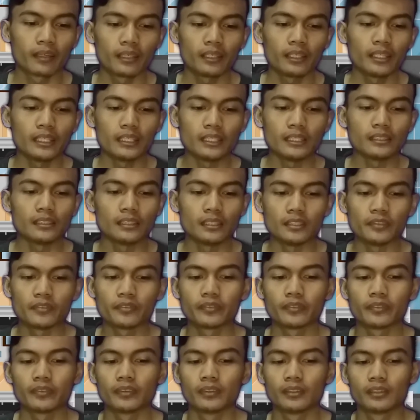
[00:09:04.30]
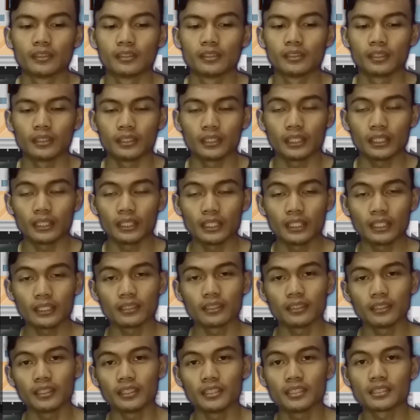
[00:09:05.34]
if it
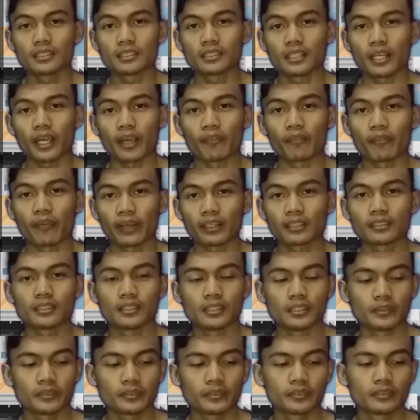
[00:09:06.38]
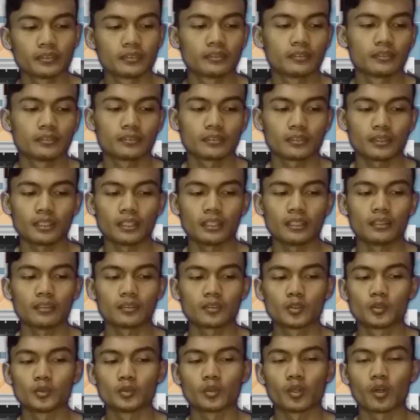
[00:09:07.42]
is effective
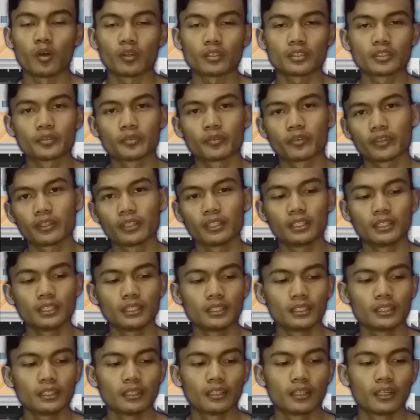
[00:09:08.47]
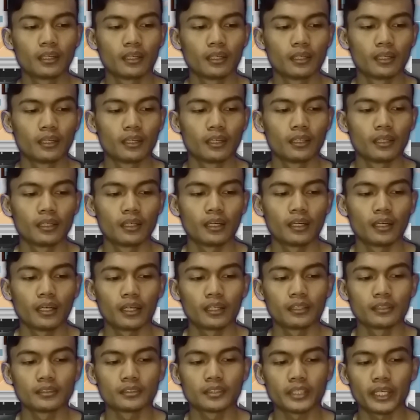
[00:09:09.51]
to not freely
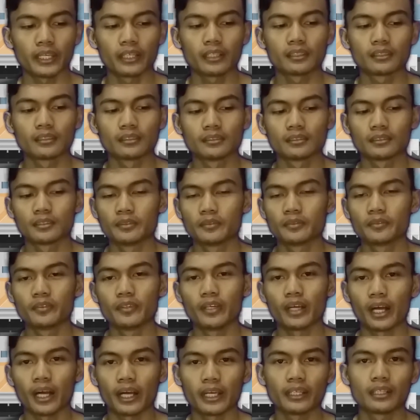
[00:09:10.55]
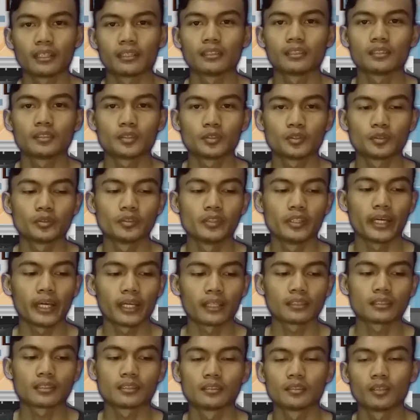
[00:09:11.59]
take the vehicle to
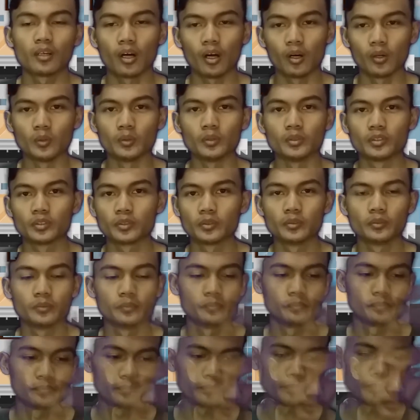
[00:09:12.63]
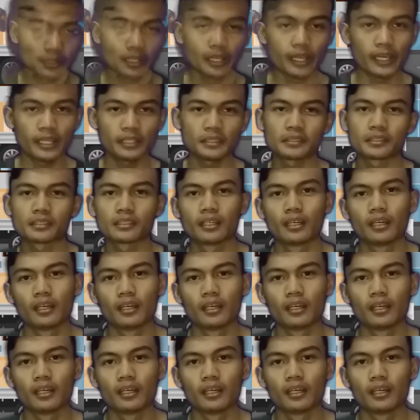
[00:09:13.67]
get out. Okay, the next